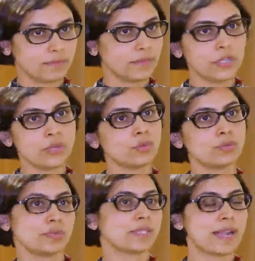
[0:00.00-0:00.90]

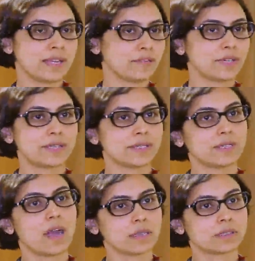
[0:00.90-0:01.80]
new scientific
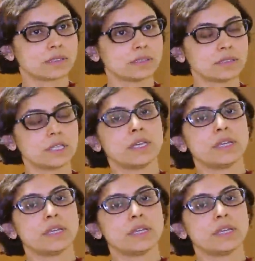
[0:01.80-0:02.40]
answers.